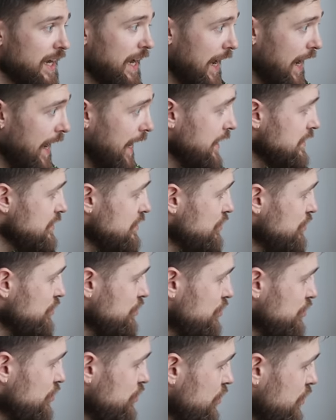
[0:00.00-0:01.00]
and
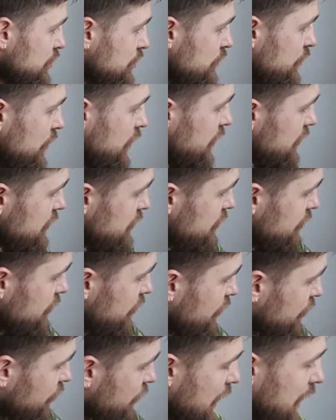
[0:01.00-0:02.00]
you don't want to
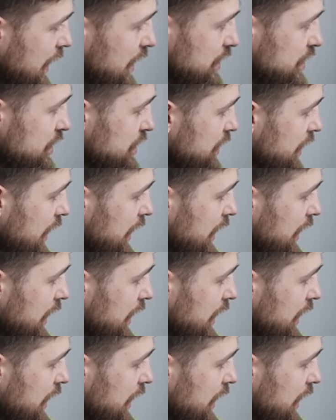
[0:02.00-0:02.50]
crash